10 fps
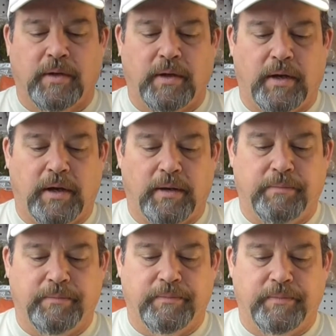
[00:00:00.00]

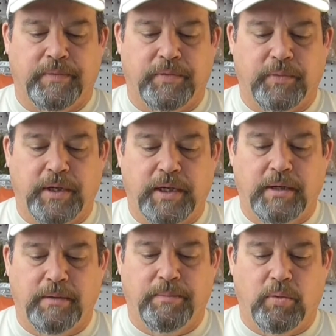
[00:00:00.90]

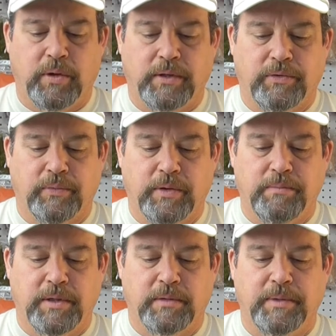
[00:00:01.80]
3.3
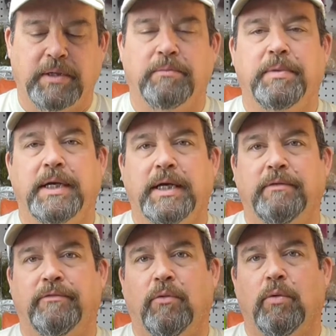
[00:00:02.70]
millimeter bead
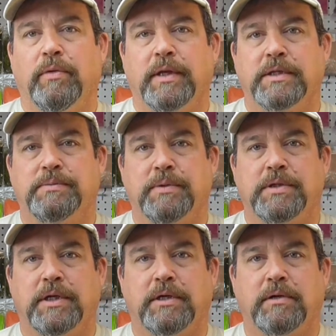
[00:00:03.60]
for this
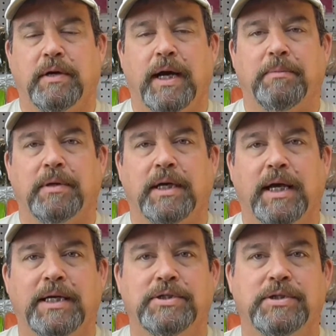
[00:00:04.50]
particular
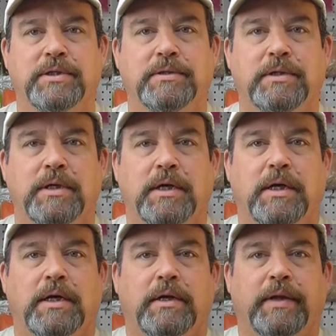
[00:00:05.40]
application.
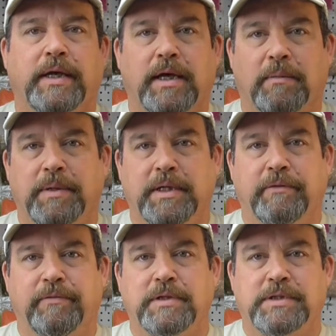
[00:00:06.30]
They come in
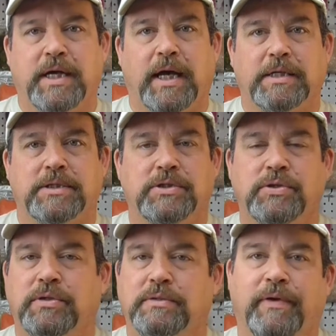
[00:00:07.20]
different sizes.
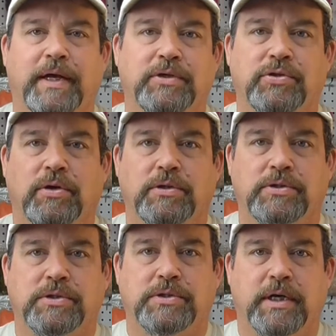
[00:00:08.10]
You can find charts
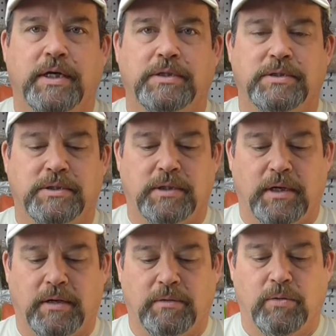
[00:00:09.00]
to size
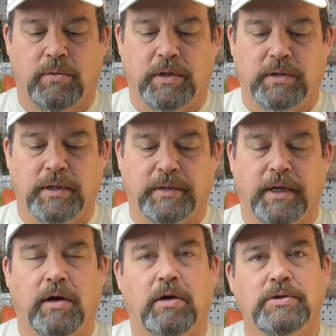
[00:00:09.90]
accordingly. They
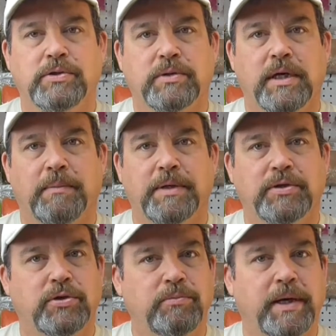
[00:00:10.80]
also come in
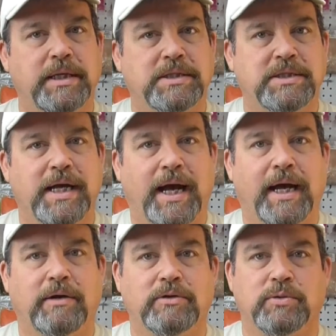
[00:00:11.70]
two main
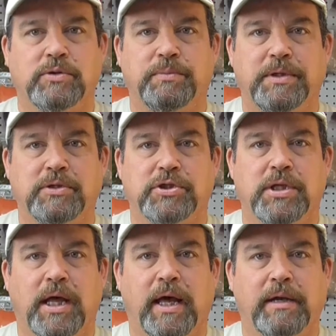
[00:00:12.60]
styles, which would be your
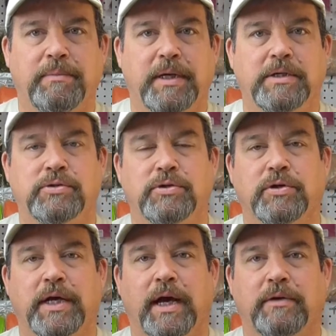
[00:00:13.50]
slotted beads or your
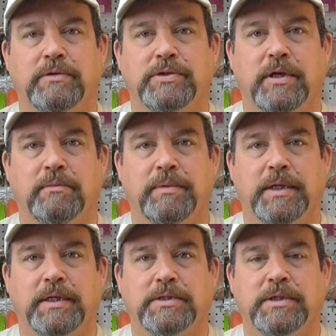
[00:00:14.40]
countersunk
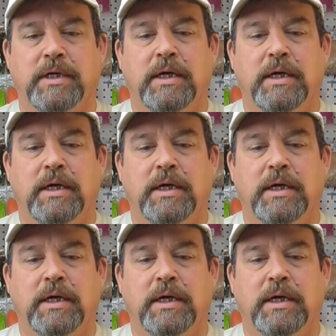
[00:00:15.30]
beads.